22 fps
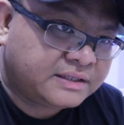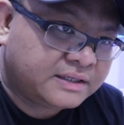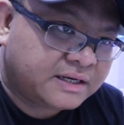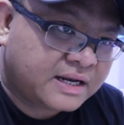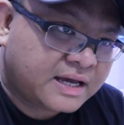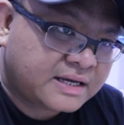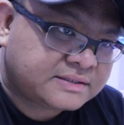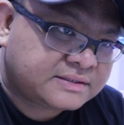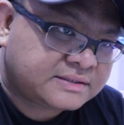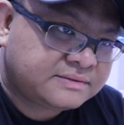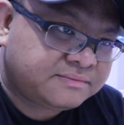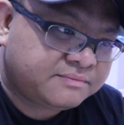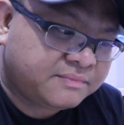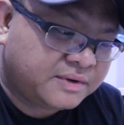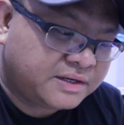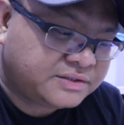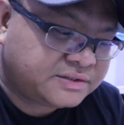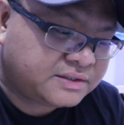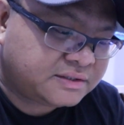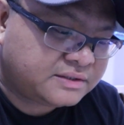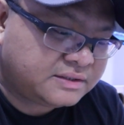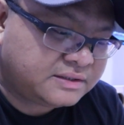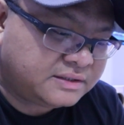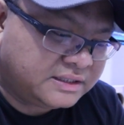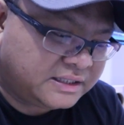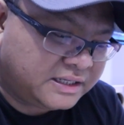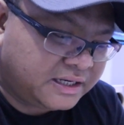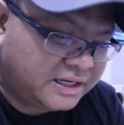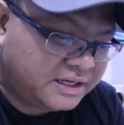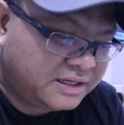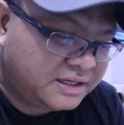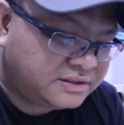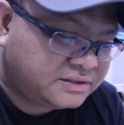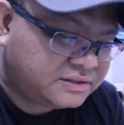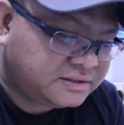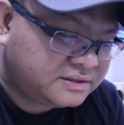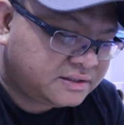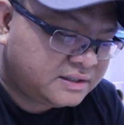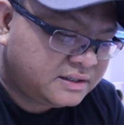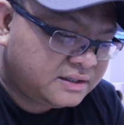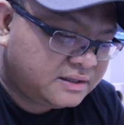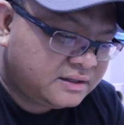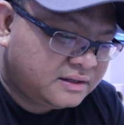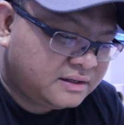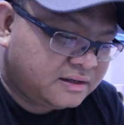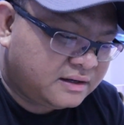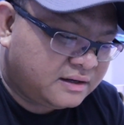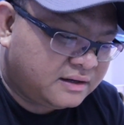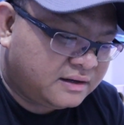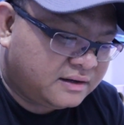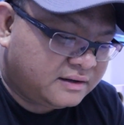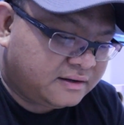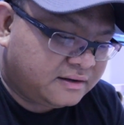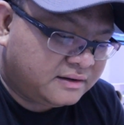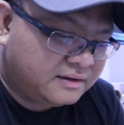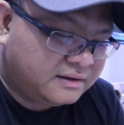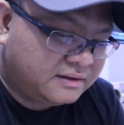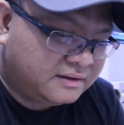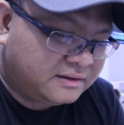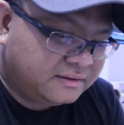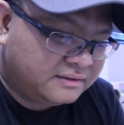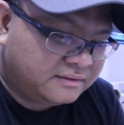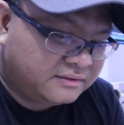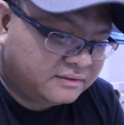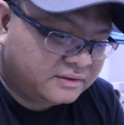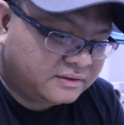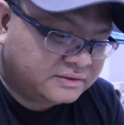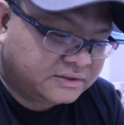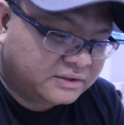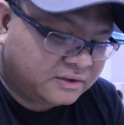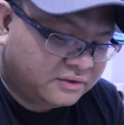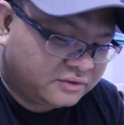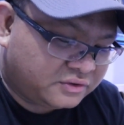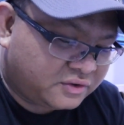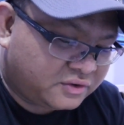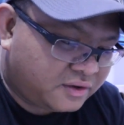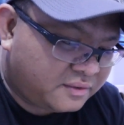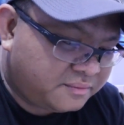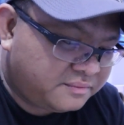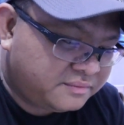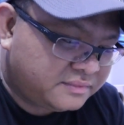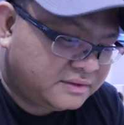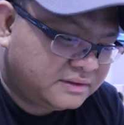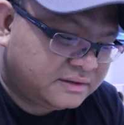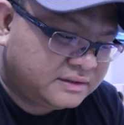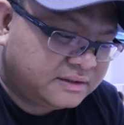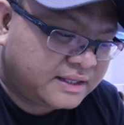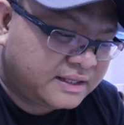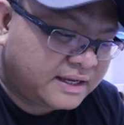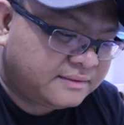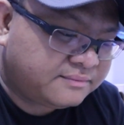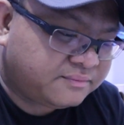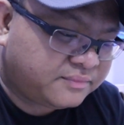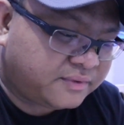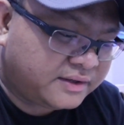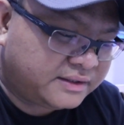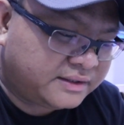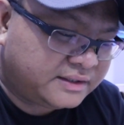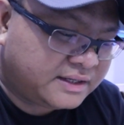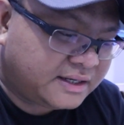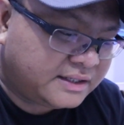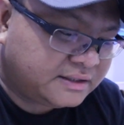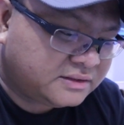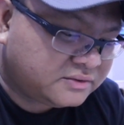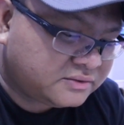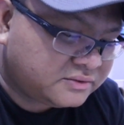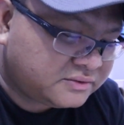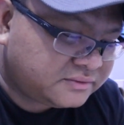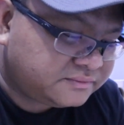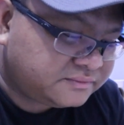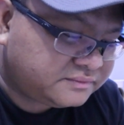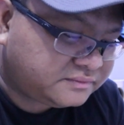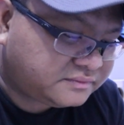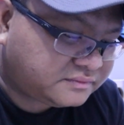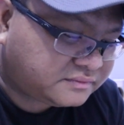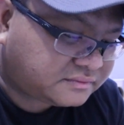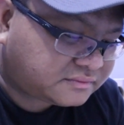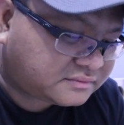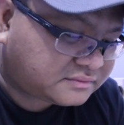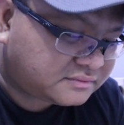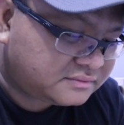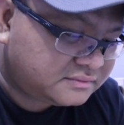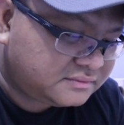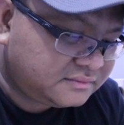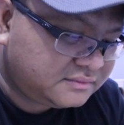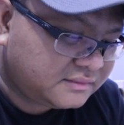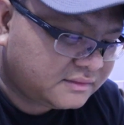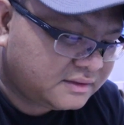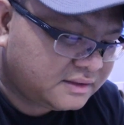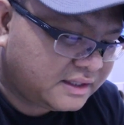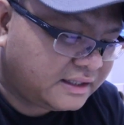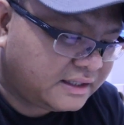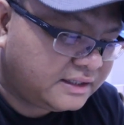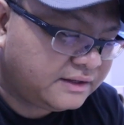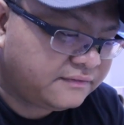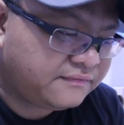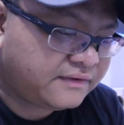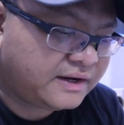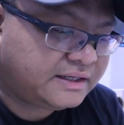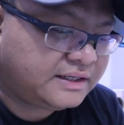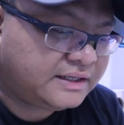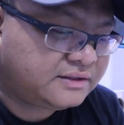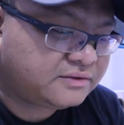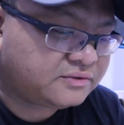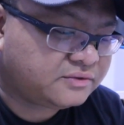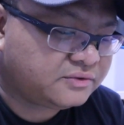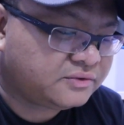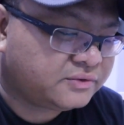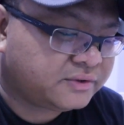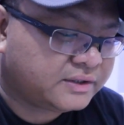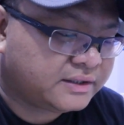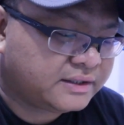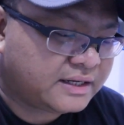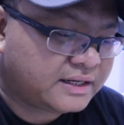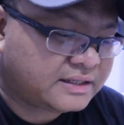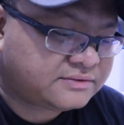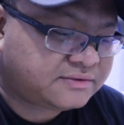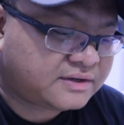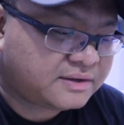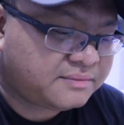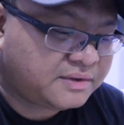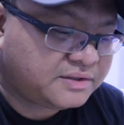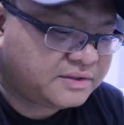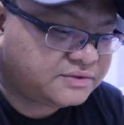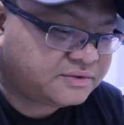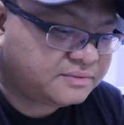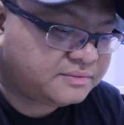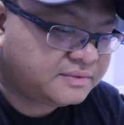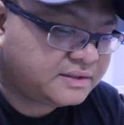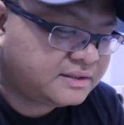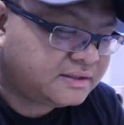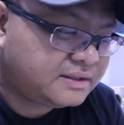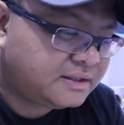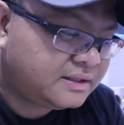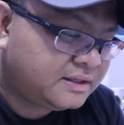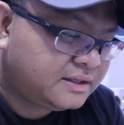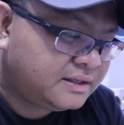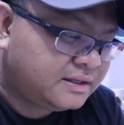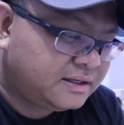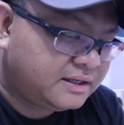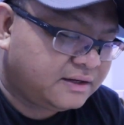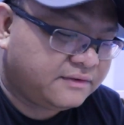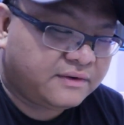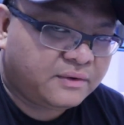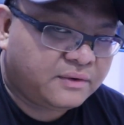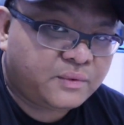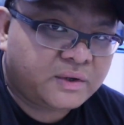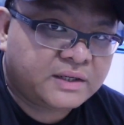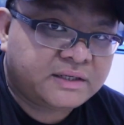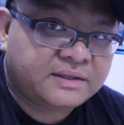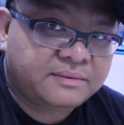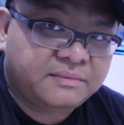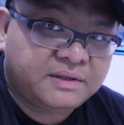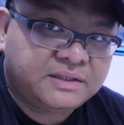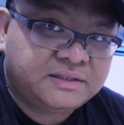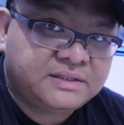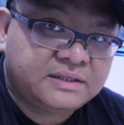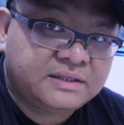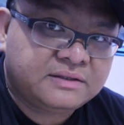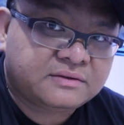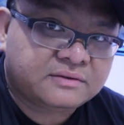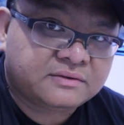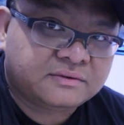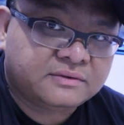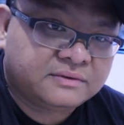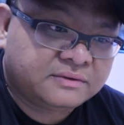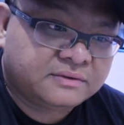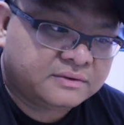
last measured DKH was on top, 10.92. Then if I need to do an extra measurement, if I want the machine to